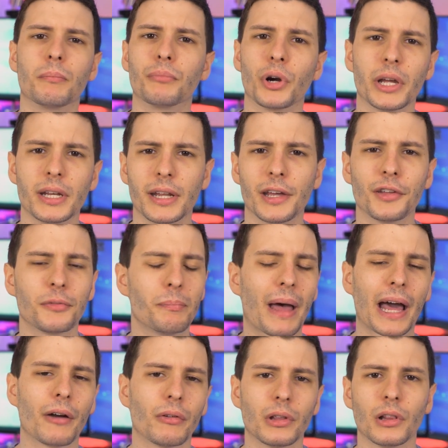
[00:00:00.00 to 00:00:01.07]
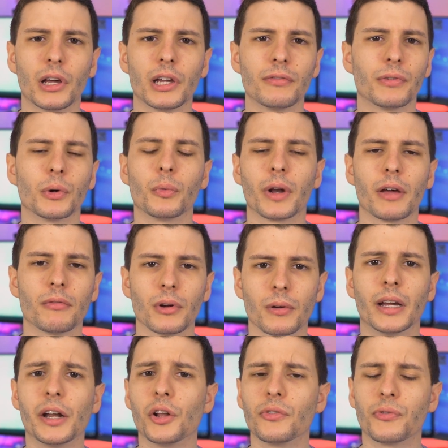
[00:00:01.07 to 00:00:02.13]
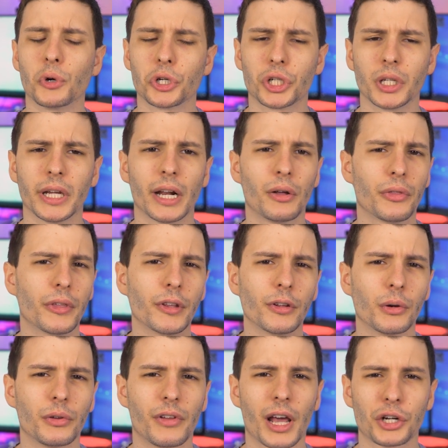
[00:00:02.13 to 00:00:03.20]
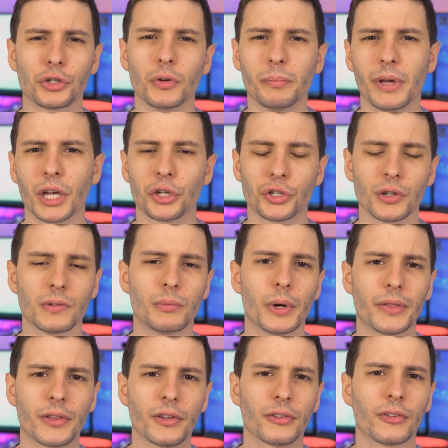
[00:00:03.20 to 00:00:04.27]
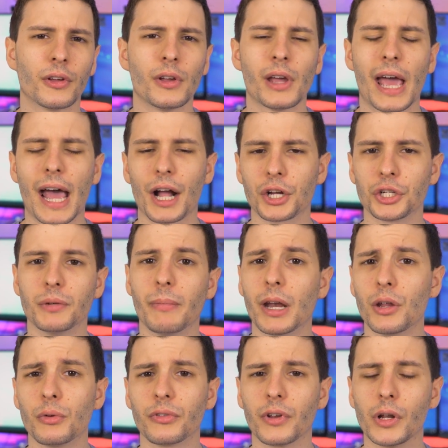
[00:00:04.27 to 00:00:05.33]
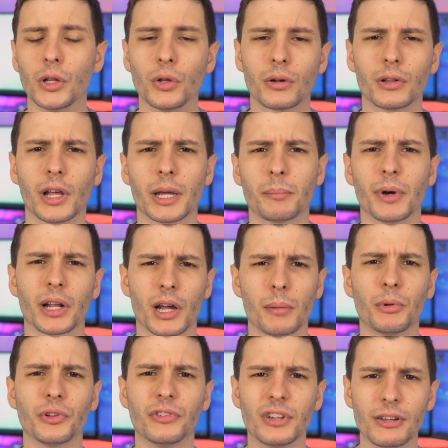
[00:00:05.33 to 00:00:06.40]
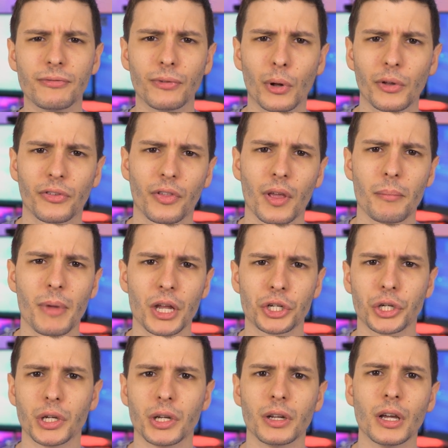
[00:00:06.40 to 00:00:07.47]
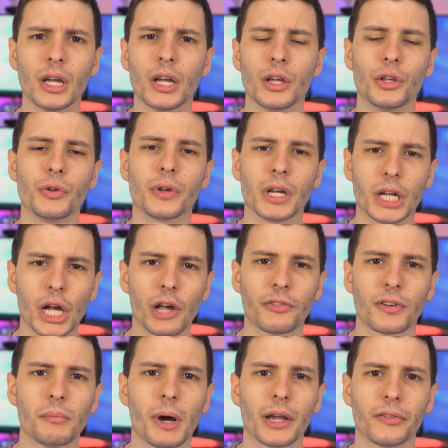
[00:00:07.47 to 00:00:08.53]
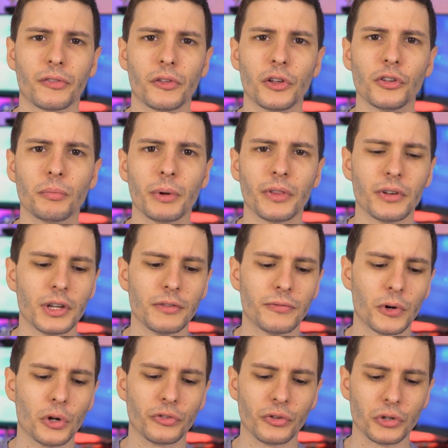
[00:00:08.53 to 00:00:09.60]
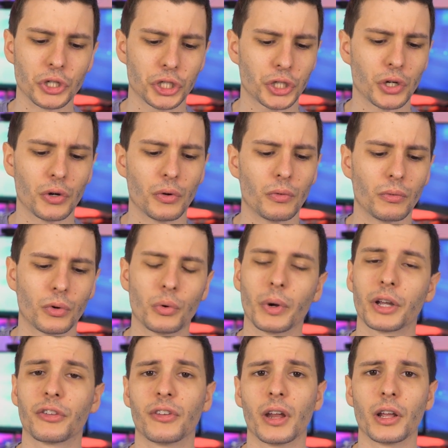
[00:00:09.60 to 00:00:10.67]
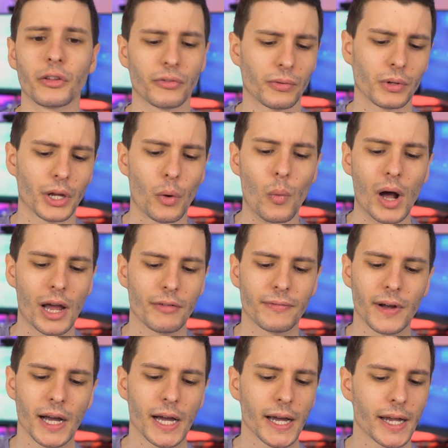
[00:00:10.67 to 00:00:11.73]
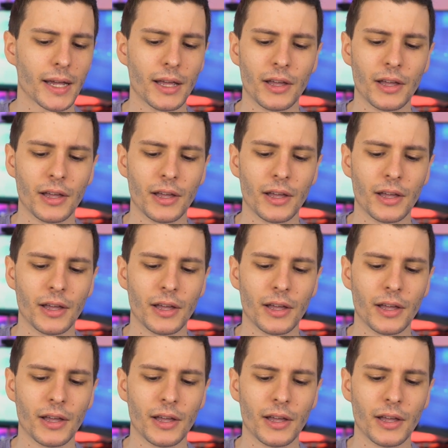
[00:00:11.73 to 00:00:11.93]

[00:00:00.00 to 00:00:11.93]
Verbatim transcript: brightness, battery life, or whatever. And unfortunately, I don't think there is an actual picture of what this action menu is going to look like, but a couple defaults they mentioned, you can customize these, but the defaults will just show quick settings for like Wi-Fi,